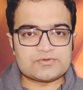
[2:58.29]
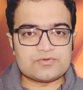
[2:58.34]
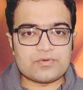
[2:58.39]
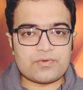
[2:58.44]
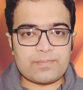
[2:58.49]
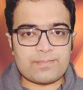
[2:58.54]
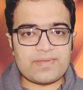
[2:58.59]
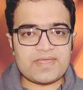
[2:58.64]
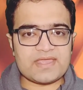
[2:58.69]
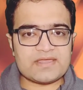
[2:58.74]
to
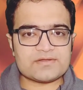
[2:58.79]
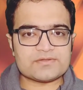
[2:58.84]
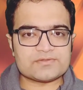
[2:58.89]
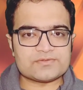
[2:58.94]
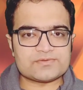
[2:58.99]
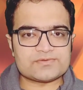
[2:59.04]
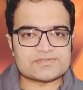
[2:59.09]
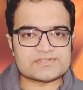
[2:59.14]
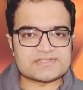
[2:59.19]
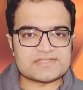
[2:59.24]
repair
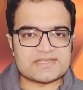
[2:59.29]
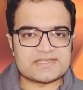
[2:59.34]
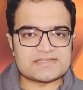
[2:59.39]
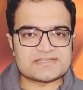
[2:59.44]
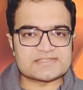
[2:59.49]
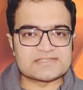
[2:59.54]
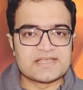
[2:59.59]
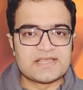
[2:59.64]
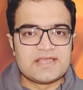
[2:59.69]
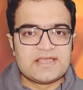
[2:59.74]
those
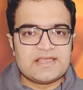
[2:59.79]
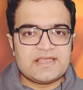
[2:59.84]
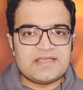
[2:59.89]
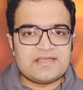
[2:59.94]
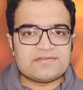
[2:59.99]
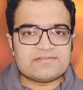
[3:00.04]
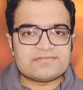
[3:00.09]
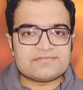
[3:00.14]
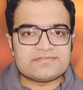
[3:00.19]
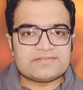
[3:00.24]
things.
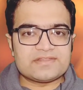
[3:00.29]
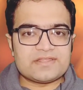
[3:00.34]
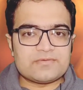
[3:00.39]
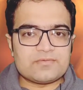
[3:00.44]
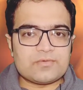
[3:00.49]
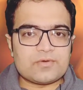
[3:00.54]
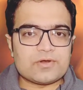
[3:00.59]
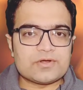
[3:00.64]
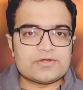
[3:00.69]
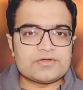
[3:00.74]
If they
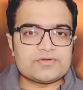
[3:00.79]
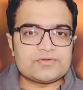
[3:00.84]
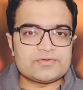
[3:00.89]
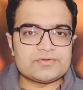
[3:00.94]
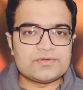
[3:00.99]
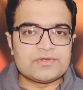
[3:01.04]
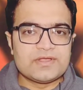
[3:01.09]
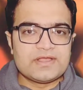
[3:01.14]
want to,